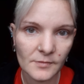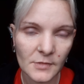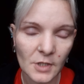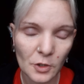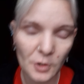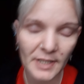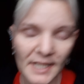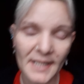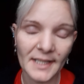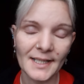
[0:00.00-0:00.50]

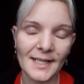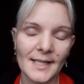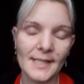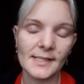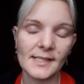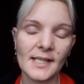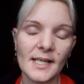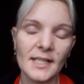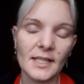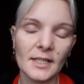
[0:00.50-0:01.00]
Okay,
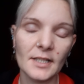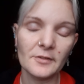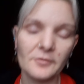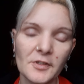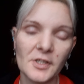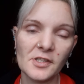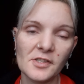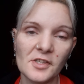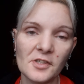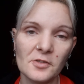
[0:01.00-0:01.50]
guys, I love
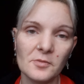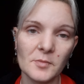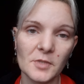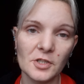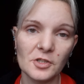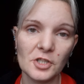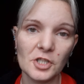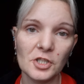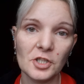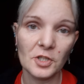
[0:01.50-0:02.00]
you so much.